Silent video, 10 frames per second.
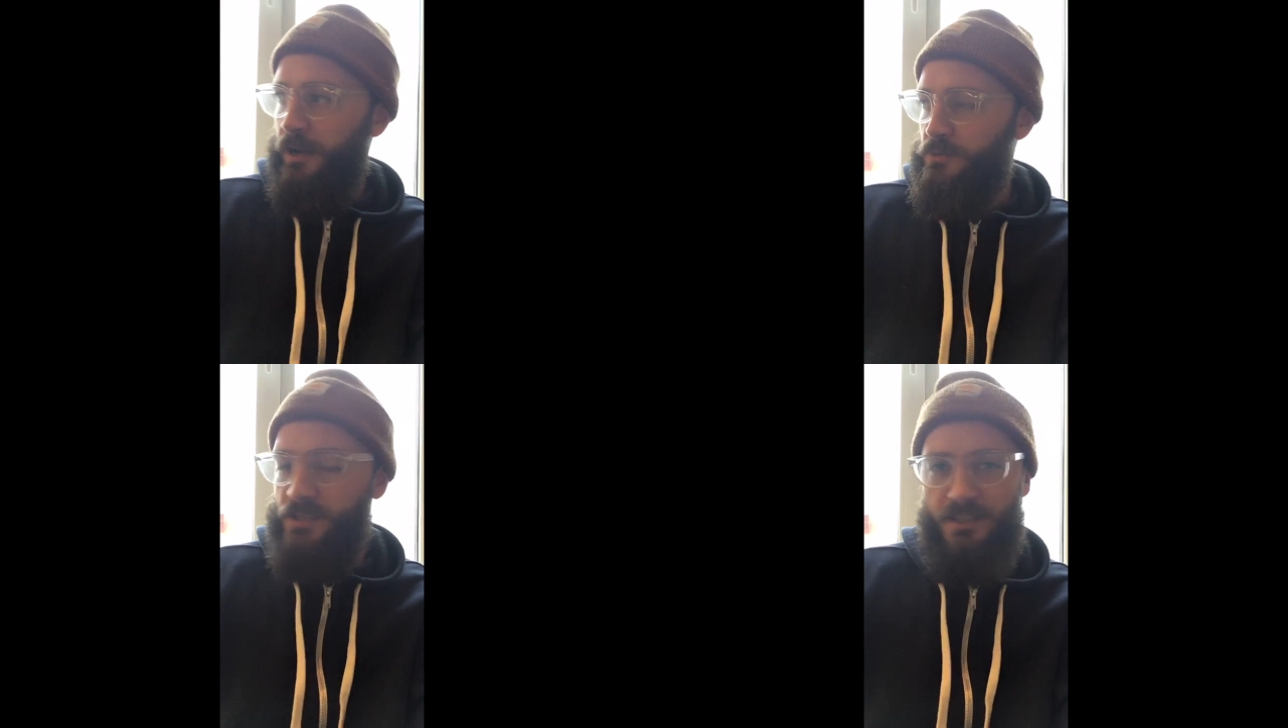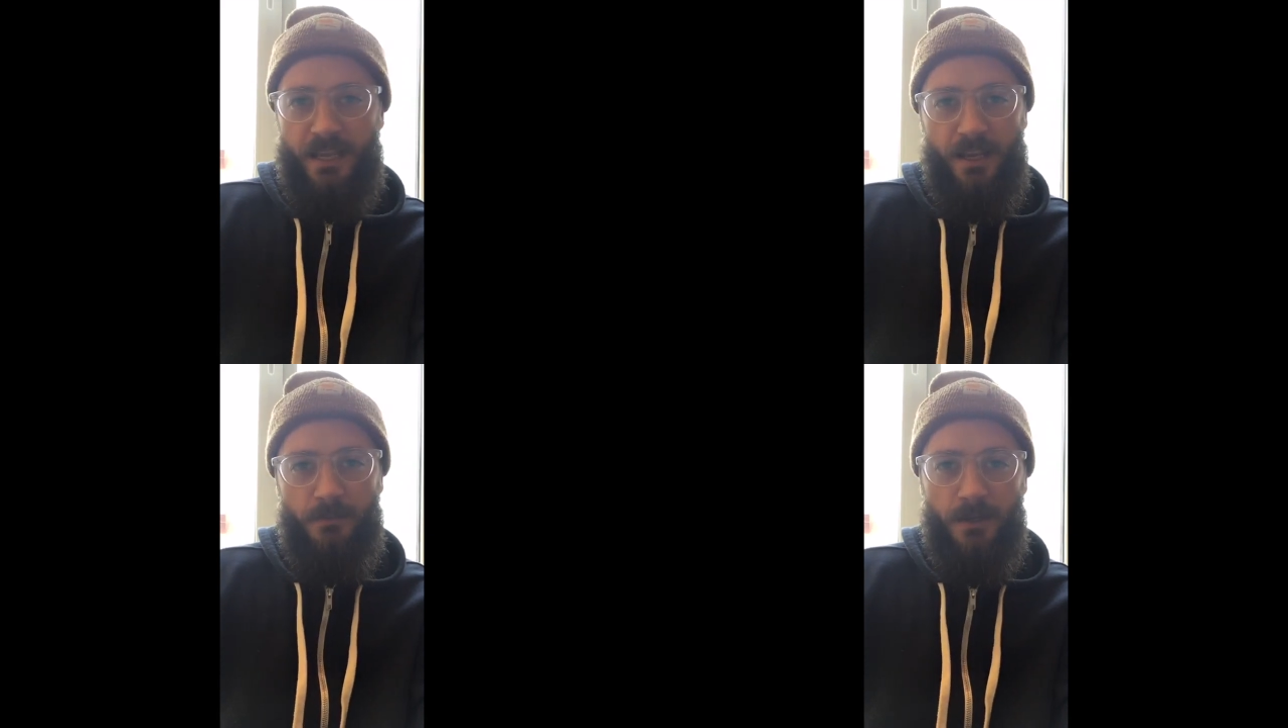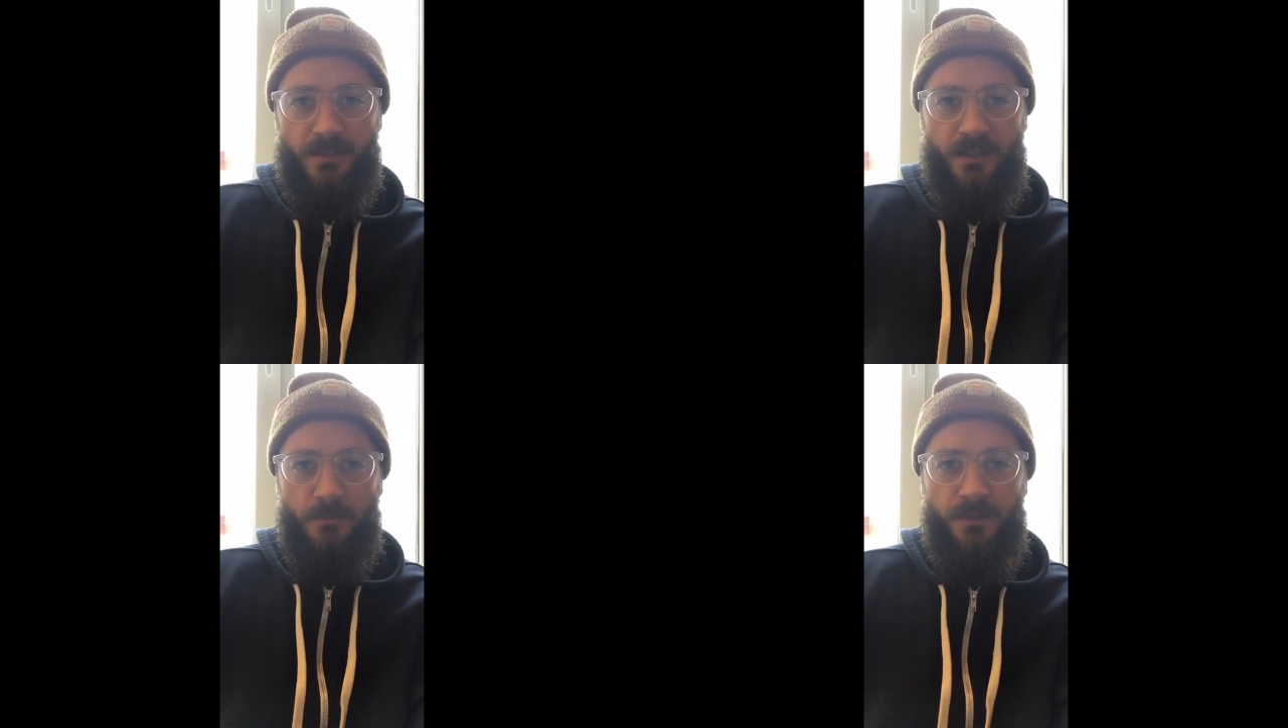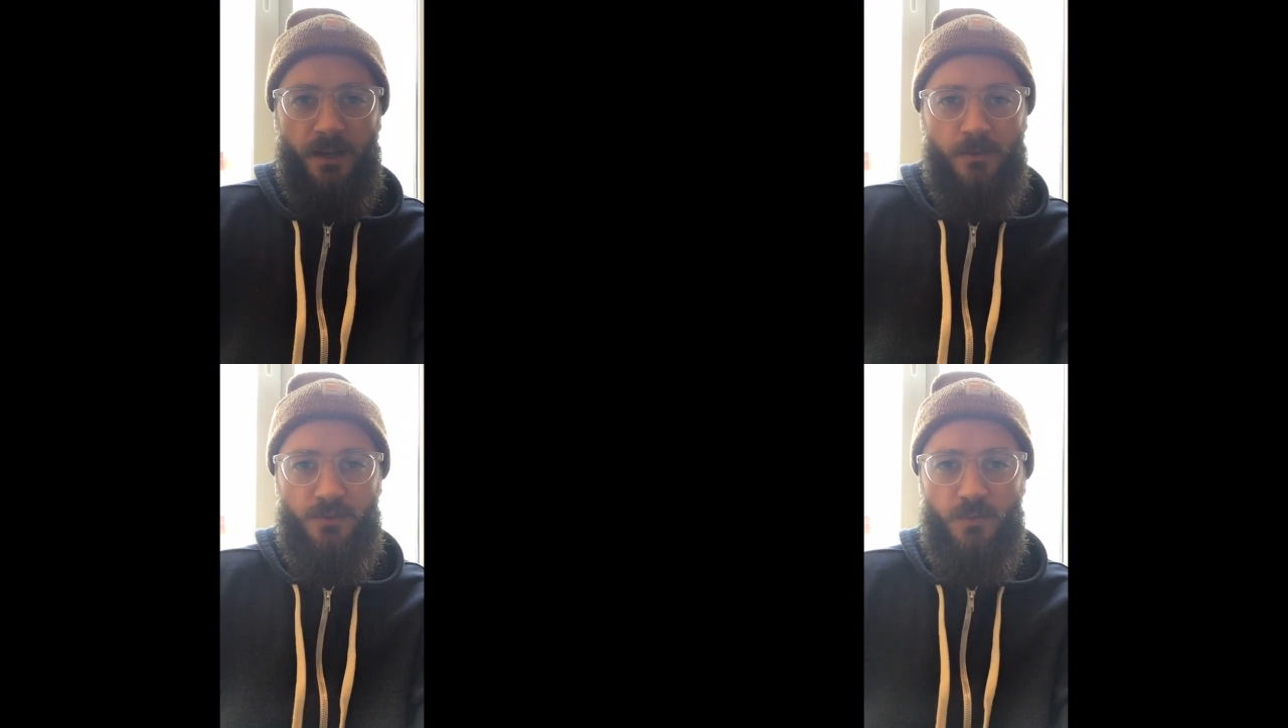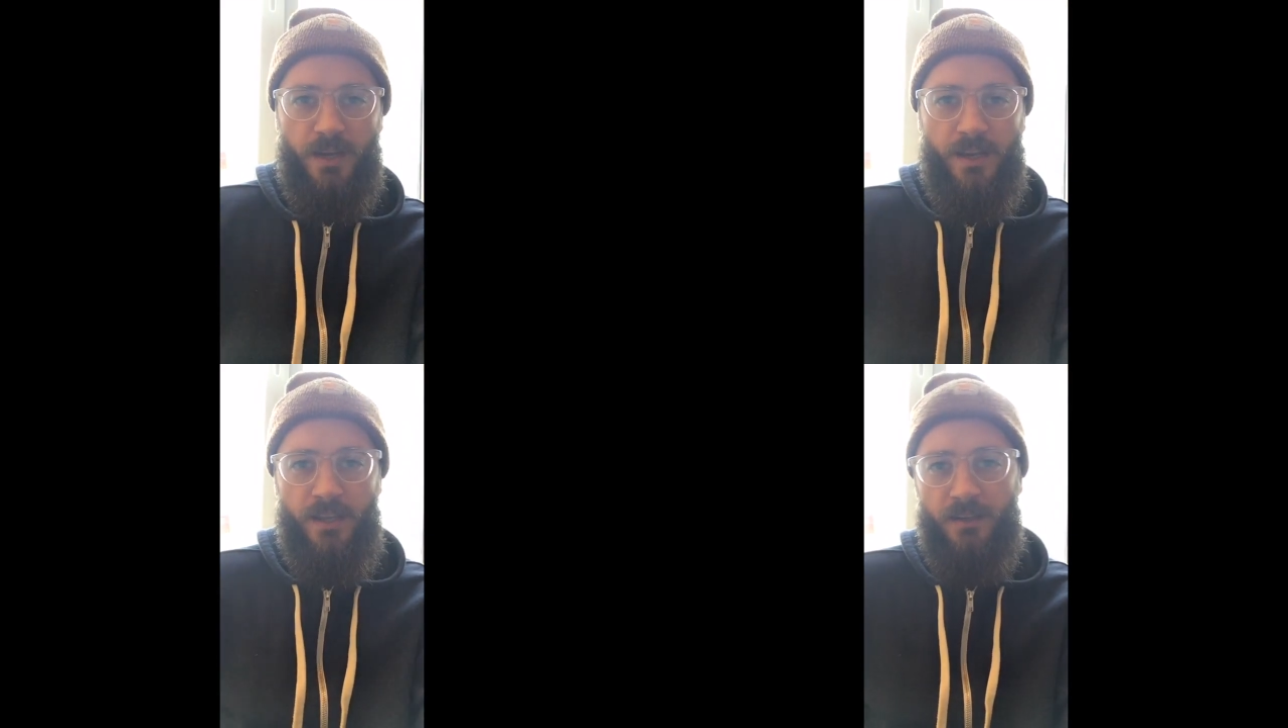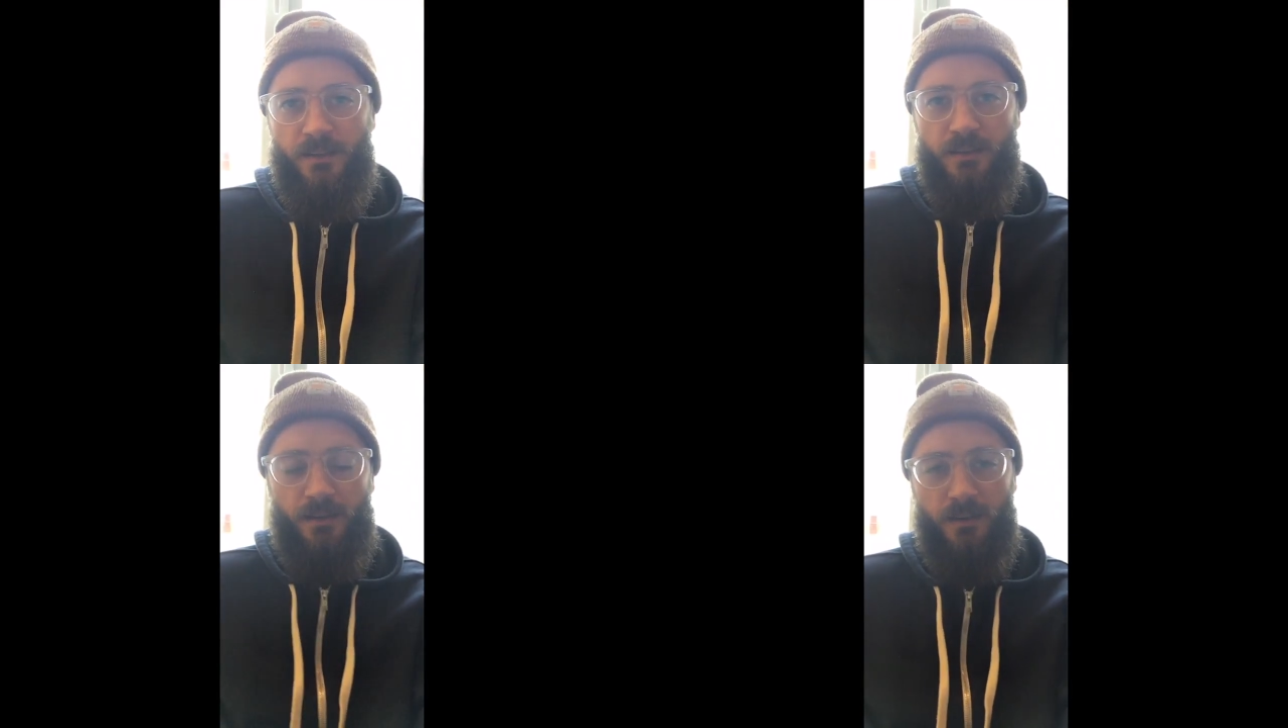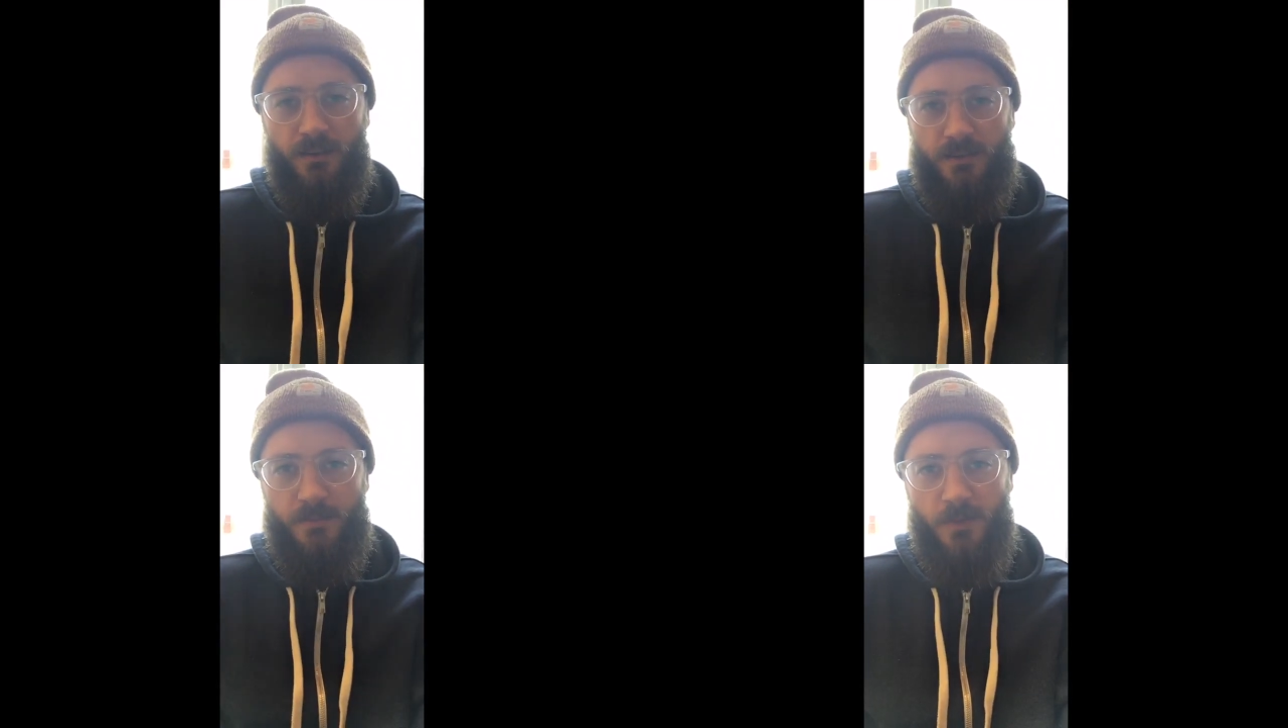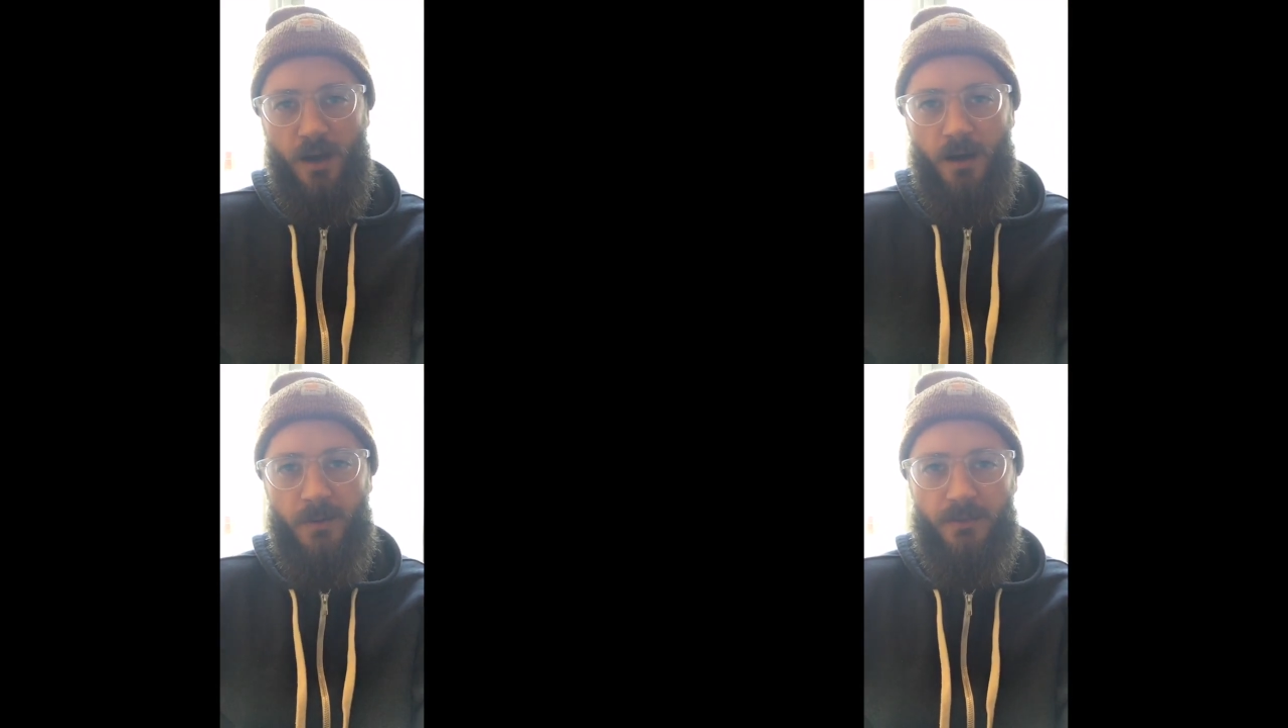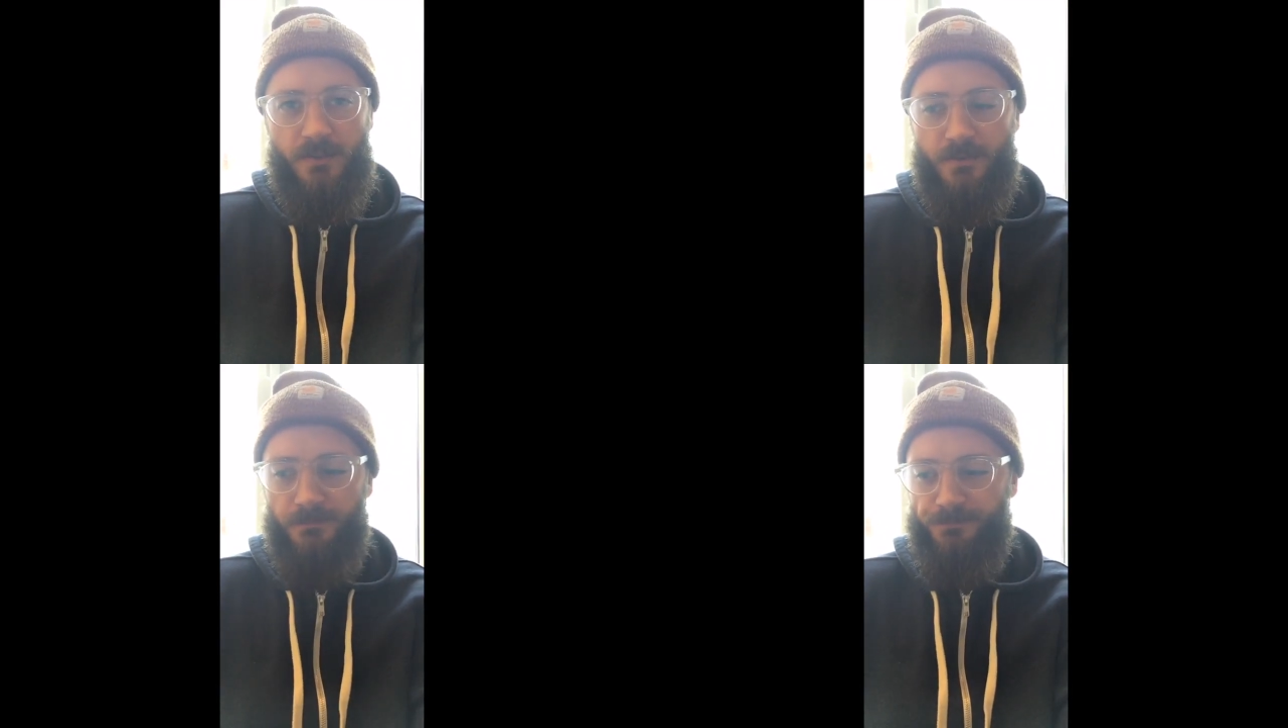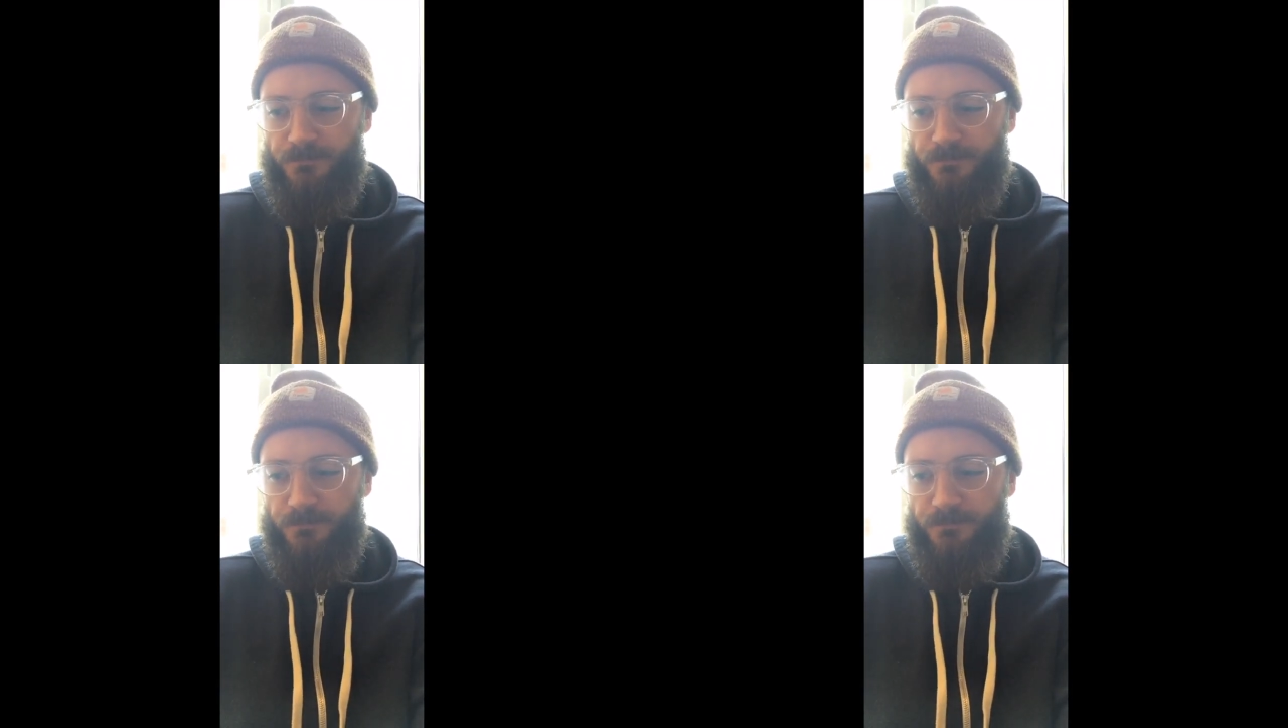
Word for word: I was just thinking about something. I was reading some comments,